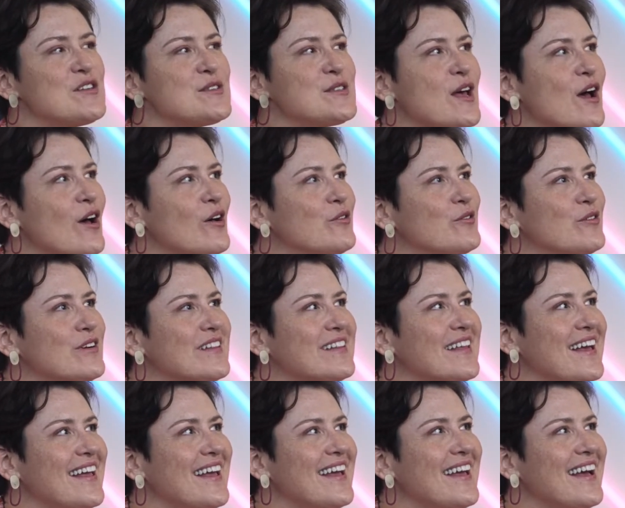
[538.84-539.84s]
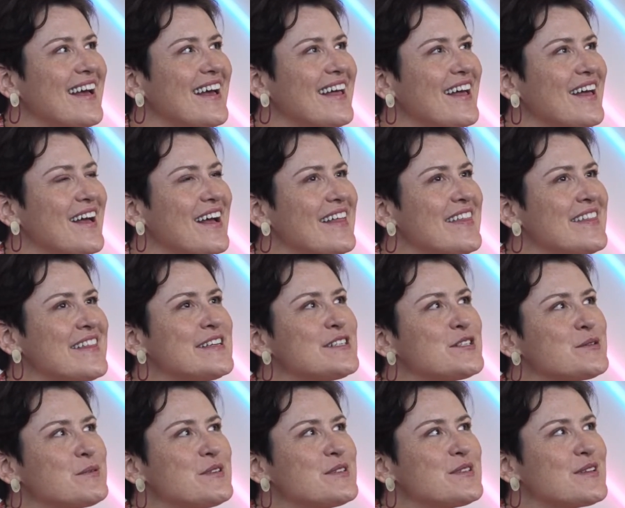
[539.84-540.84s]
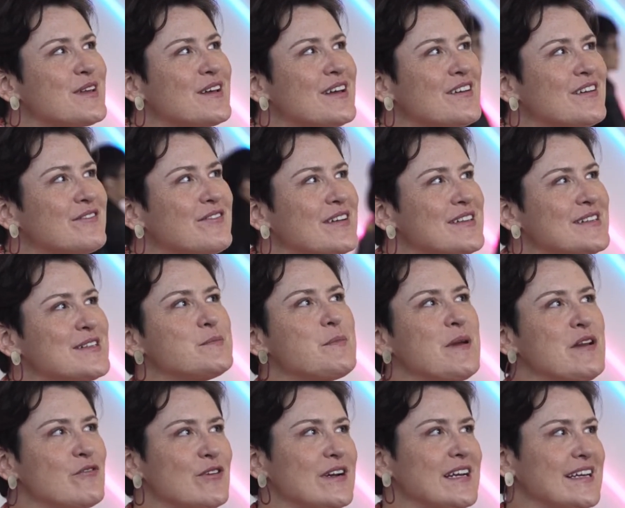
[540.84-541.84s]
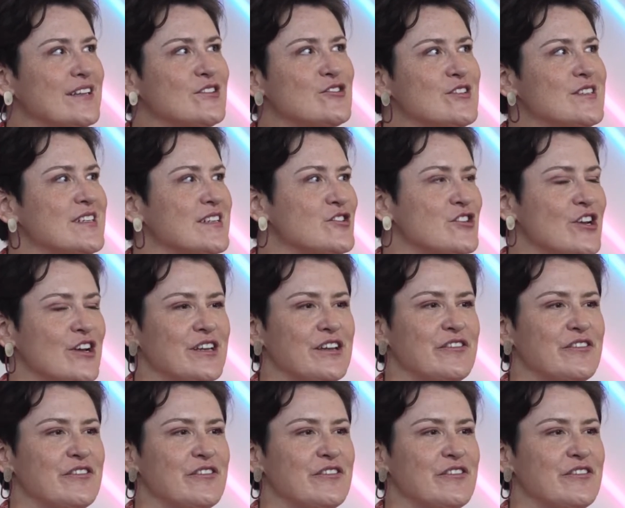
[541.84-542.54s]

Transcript: So this has been a really interesting journey